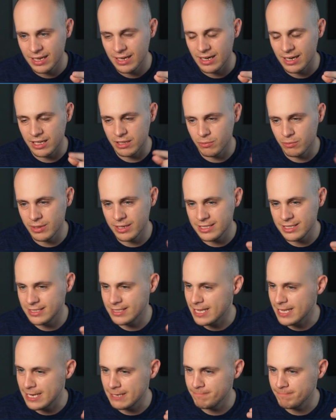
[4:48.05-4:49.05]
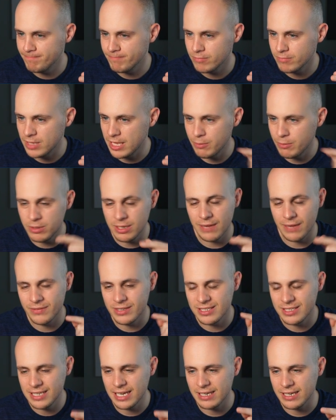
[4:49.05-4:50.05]
Otherwise, then he wouldn't have the
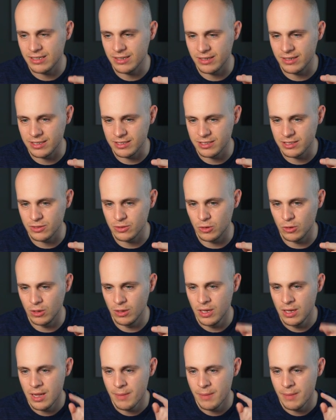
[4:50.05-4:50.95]
second highest score.